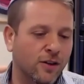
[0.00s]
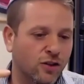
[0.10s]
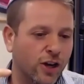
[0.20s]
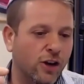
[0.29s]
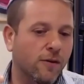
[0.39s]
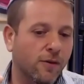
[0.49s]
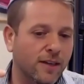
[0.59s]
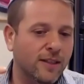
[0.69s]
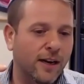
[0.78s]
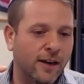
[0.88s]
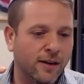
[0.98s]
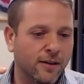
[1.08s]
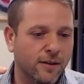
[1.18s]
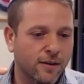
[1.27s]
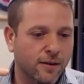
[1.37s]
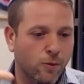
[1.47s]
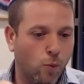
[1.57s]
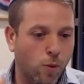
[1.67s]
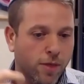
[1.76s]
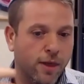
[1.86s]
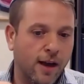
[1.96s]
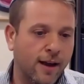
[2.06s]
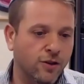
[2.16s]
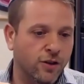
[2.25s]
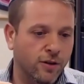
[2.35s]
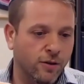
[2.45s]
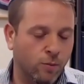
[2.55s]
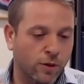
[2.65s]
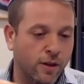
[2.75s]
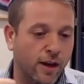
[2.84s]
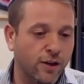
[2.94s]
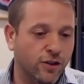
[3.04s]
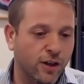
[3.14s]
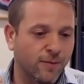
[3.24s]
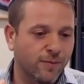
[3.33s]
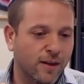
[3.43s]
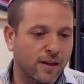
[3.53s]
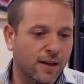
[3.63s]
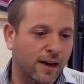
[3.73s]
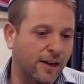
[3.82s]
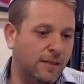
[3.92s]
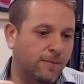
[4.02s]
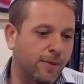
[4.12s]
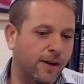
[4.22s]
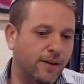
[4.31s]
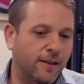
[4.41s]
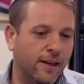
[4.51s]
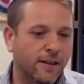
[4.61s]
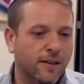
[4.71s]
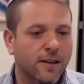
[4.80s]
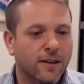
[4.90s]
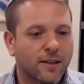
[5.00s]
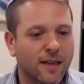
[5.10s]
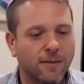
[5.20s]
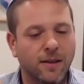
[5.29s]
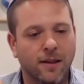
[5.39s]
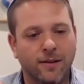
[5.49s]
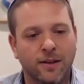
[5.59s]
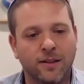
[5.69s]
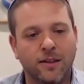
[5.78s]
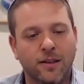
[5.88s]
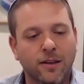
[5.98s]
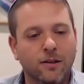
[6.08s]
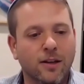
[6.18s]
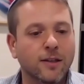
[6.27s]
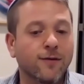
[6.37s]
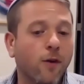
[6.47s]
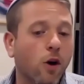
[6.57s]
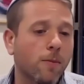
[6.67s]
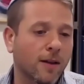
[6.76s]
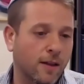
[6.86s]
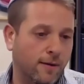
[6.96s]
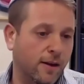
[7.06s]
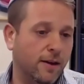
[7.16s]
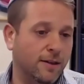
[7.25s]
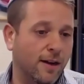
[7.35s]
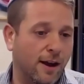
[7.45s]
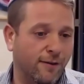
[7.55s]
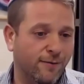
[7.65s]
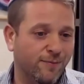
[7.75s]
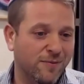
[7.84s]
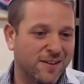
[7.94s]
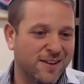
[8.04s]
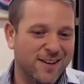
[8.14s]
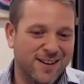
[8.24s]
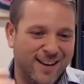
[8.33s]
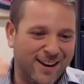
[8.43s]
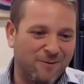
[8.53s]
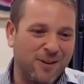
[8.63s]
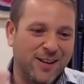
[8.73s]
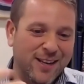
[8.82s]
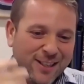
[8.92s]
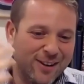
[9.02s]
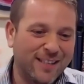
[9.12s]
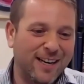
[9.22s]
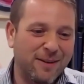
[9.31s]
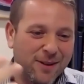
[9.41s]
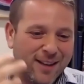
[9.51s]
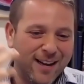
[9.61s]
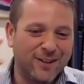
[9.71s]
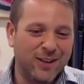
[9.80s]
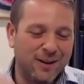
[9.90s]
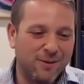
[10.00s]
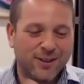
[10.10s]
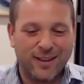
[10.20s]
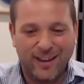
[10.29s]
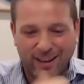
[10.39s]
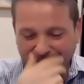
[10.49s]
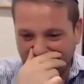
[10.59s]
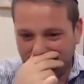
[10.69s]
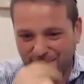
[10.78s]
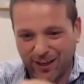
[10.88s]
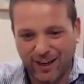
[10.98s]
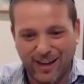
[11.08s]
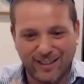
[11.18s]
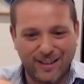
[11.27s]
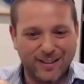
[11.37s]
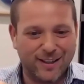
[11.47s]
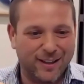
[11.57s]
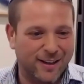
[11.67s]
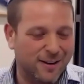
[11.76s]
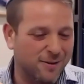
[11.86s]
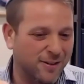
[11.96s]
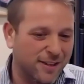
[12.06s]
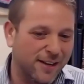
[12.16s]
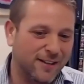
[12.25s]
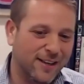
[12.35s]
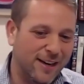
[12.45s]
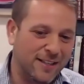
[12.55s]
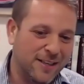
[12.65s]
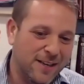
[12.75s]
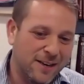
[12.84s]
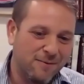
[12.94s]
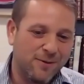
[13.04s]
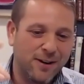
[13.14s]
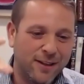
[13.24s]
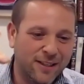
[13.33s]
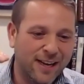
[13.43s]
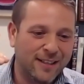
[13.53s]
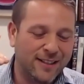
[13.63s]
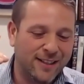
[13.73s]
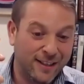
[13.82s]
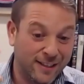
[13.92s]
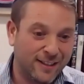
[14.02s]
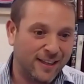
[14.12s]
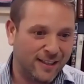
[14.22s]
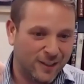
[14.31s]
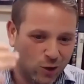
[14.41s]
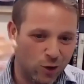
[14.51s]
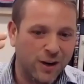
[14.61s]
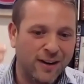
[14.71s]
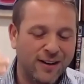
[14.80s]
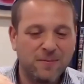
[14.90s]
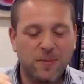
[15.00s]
Jacob wrestling with the angel and experiencing something that is transformative in his life. And when he's wrestling with the angel, I was in a class yesterday, in our seekers class, we're discussing this story,